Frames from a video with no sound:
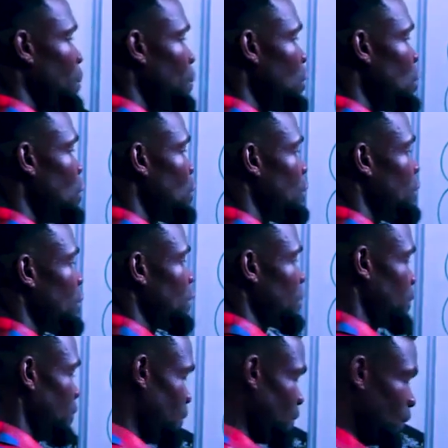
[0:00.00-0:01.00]
plus.
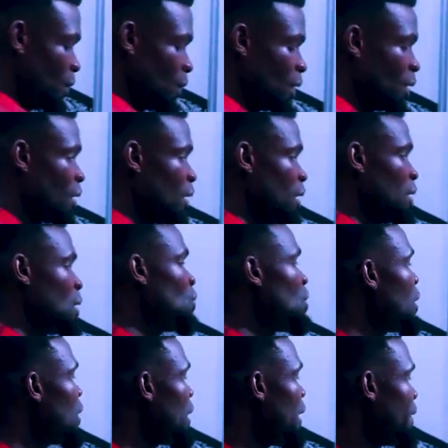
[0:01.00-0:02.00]

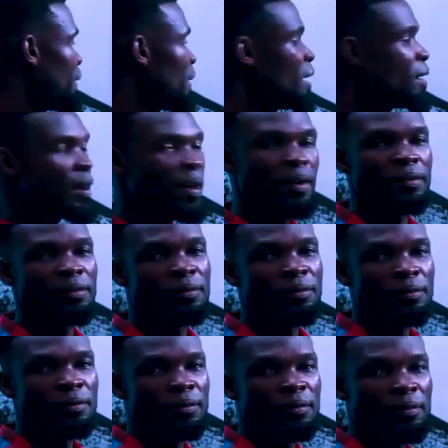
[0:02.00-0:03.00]
Immediately after that,
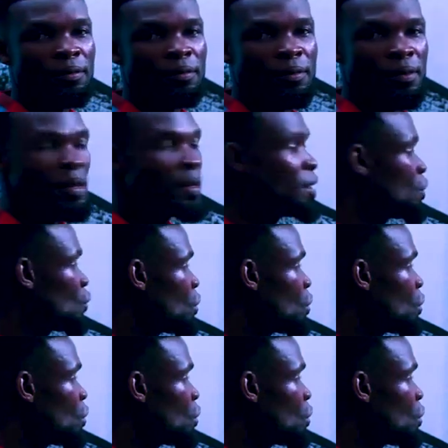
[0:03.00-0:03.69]
in the